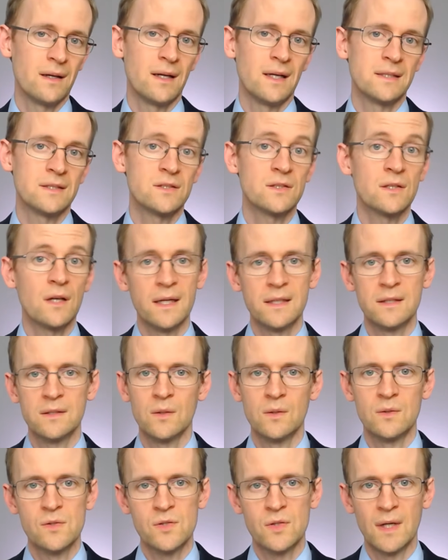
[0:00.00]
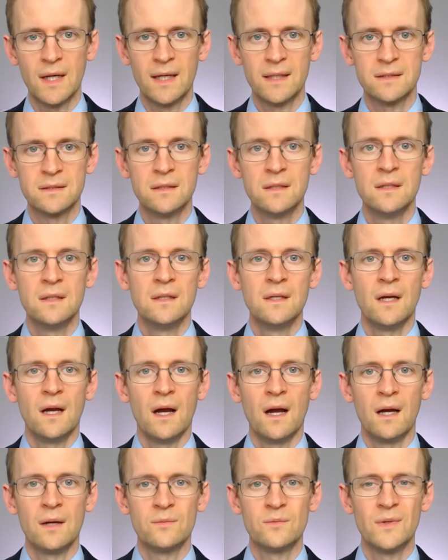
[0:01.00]
side contract
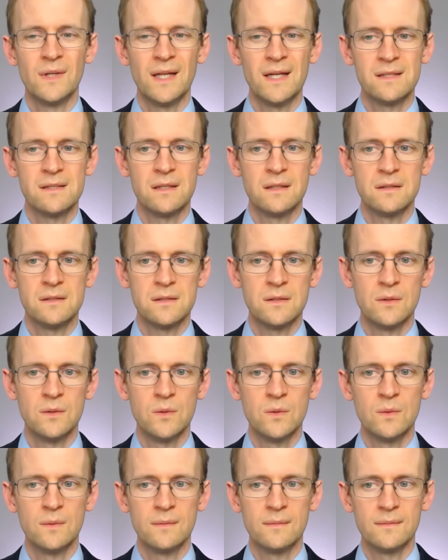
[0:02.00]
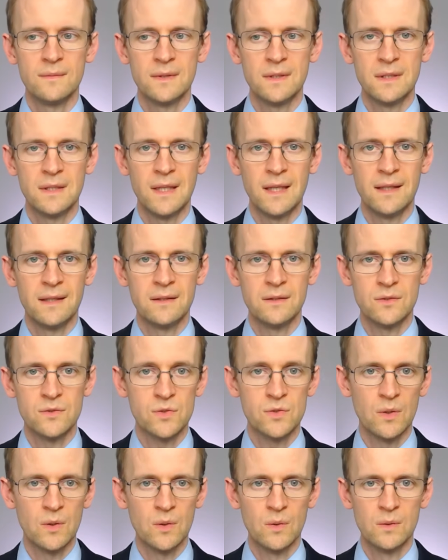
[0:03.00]
relating to the
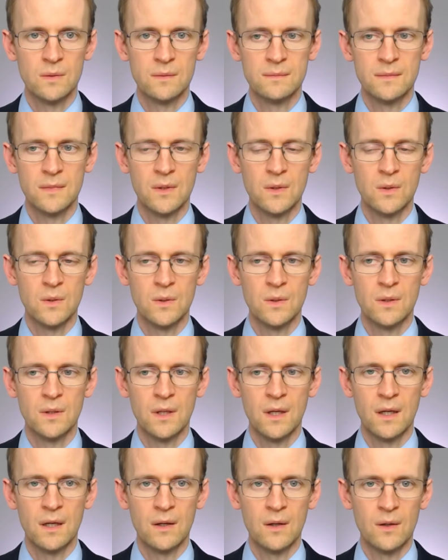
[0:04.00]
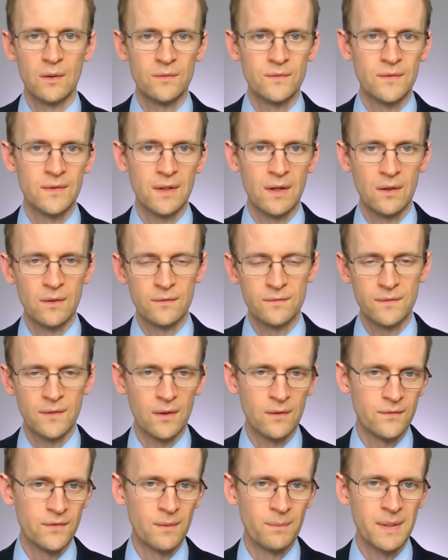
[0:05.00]
control
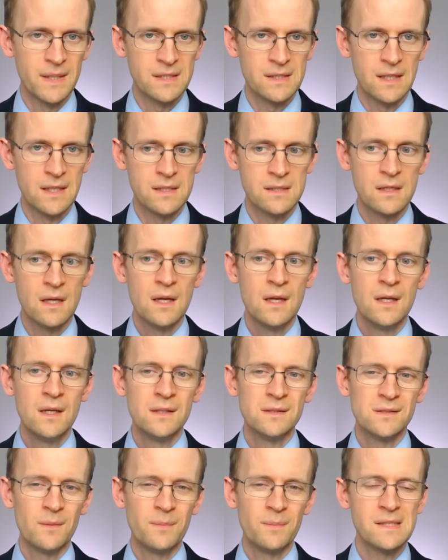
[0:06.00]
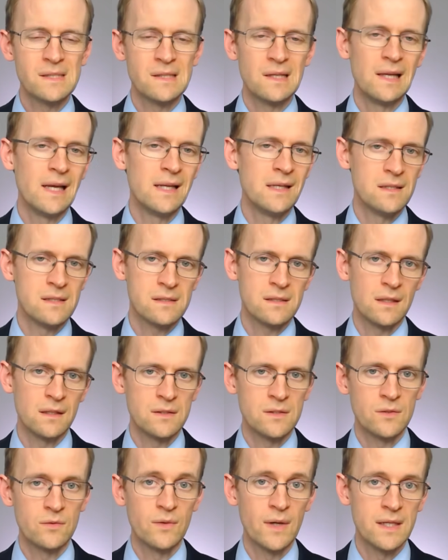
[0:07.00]
of the business. So basically any
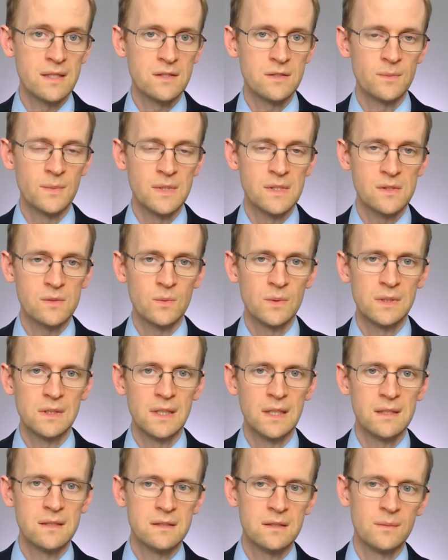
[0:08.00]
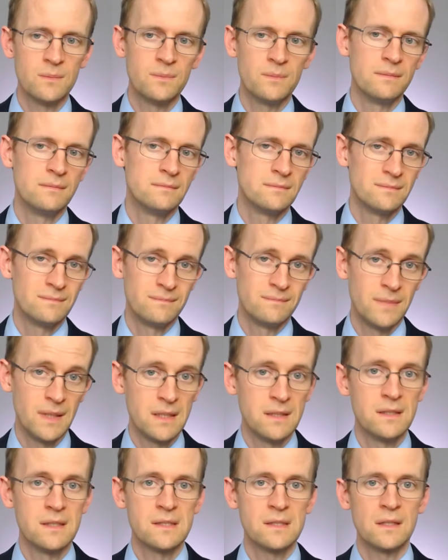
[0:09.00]
such arrangements would need to be
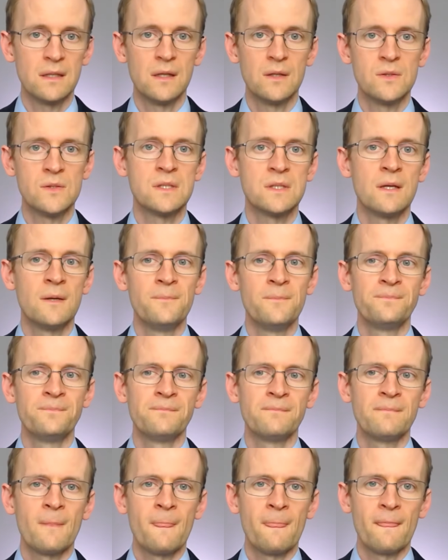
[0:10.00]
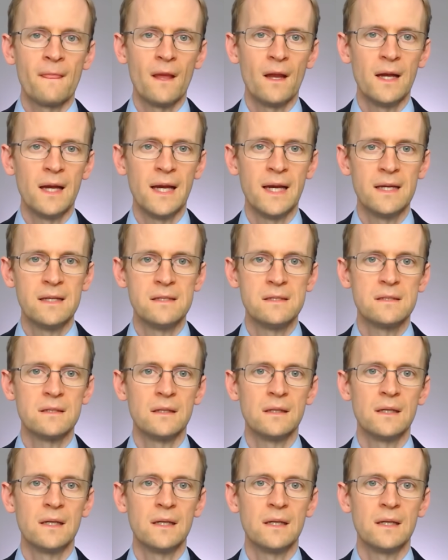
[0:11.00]
disclosed, and